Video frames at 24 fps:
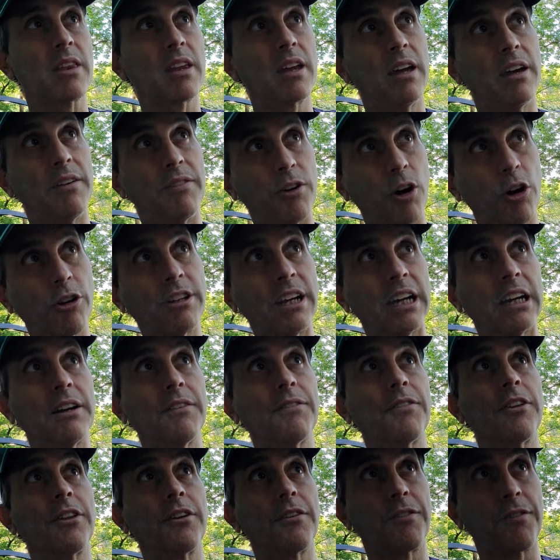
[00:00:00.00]
If you are taking it
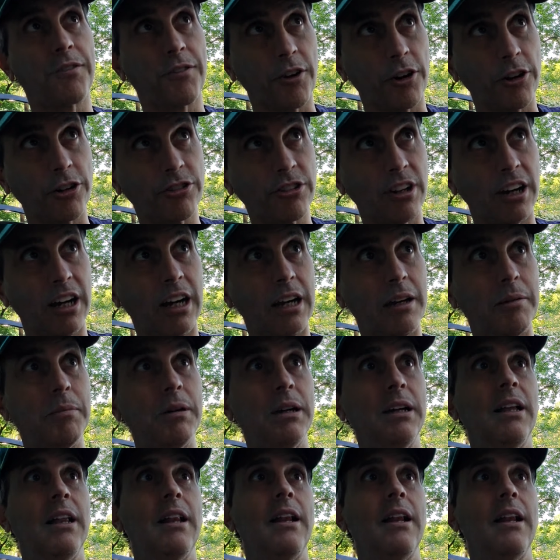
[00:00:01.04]
for the first time